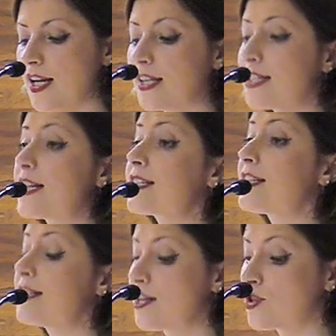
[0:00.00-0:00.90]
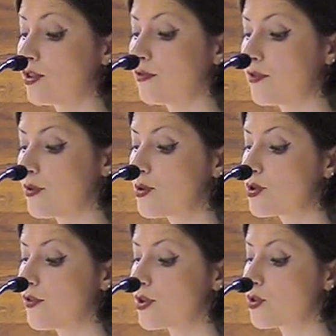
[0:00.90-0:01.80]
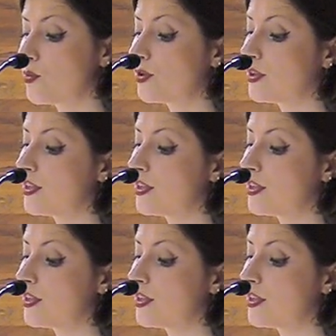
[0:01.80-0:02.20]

it is existential for those of us who want